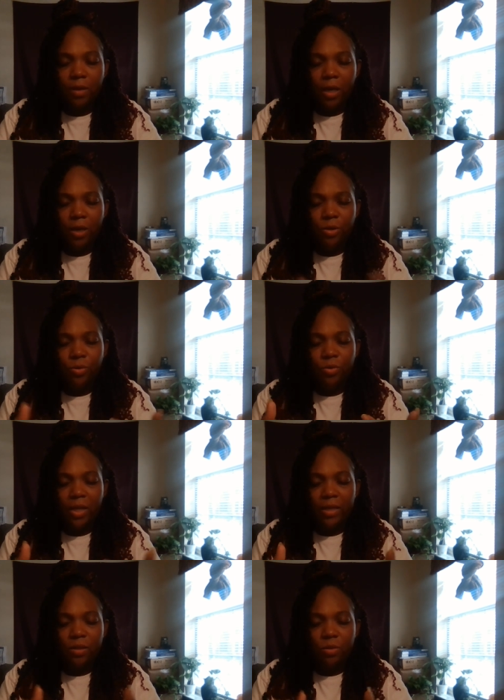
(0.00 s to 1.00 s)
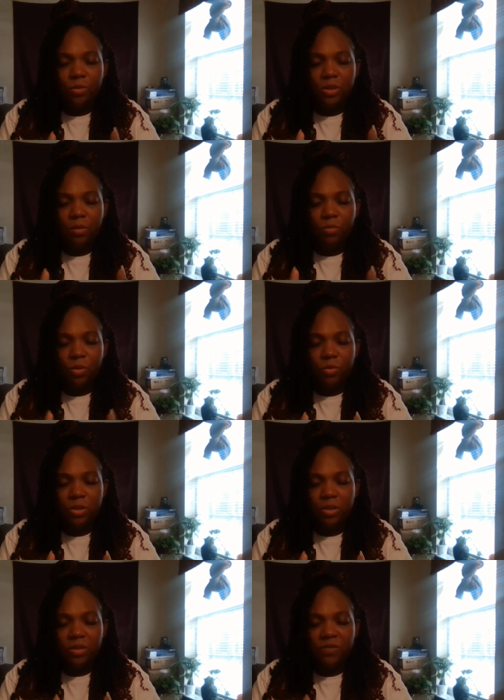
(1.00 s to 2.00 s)
and you let those
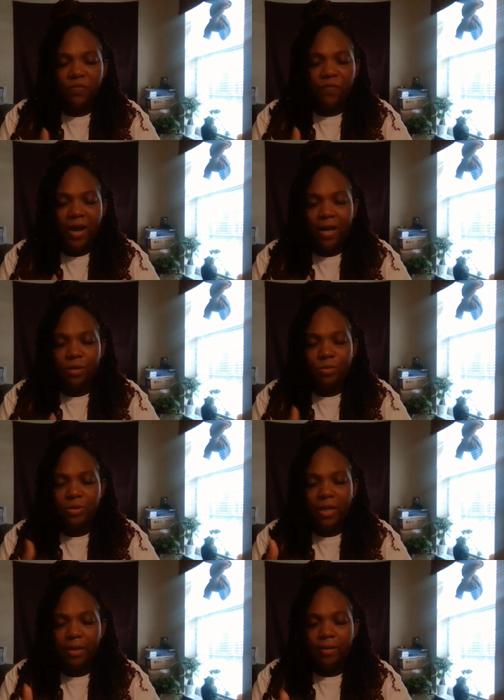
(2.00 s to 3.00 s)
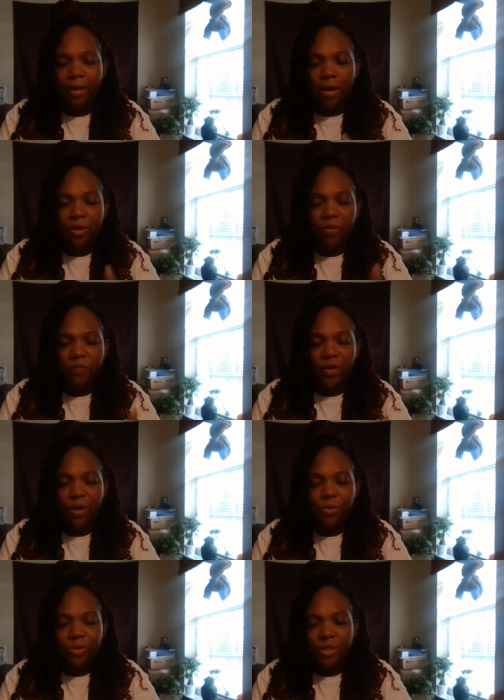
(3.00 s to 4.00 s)
emotions follow that negative
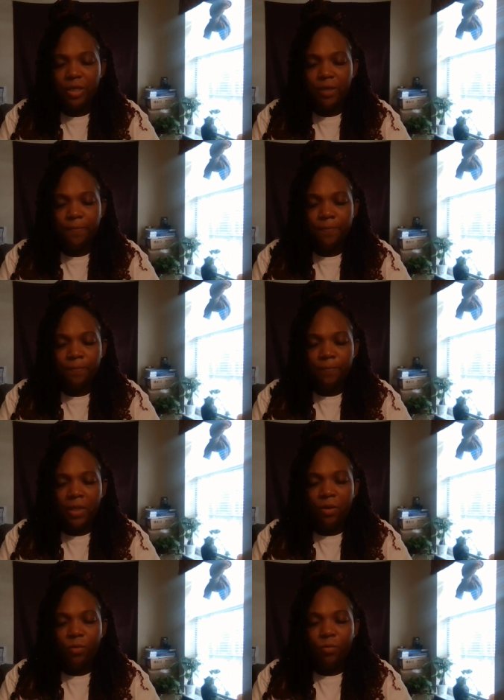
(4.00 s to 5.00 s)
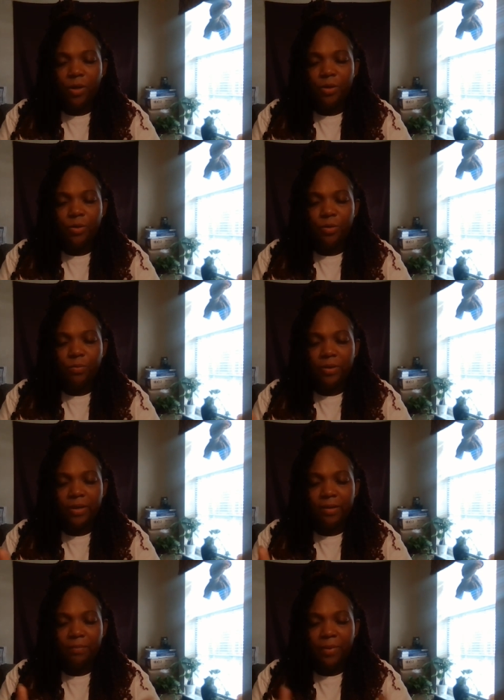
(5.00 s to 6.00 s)
energy, what are you
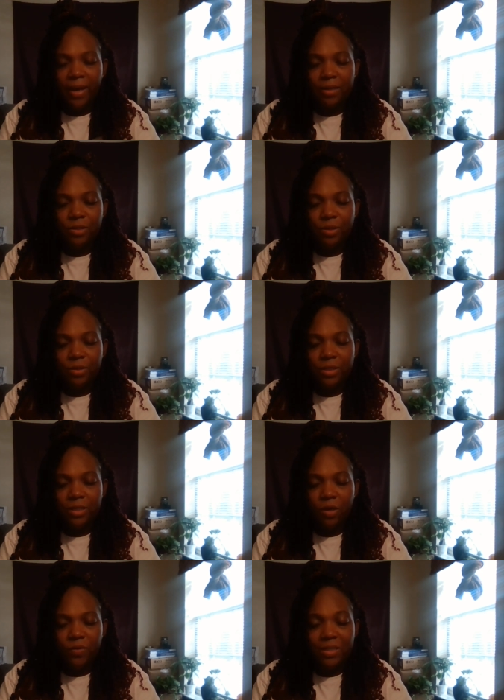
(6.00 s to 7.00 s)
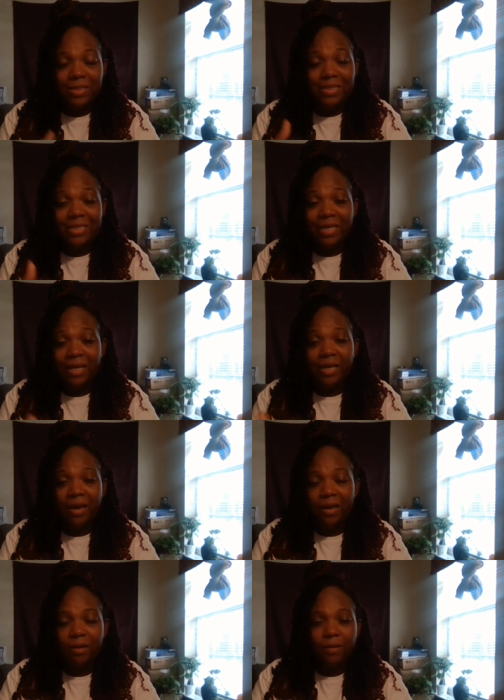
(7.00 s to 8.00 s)
bringing back to yourself? Because it's yin
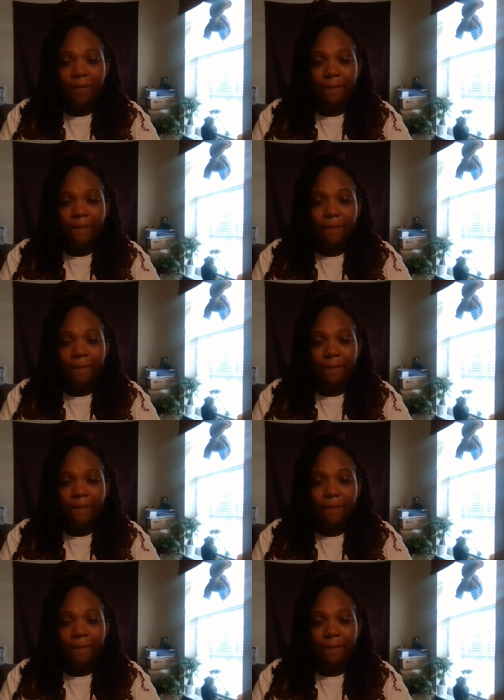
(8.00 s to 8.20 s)
yang.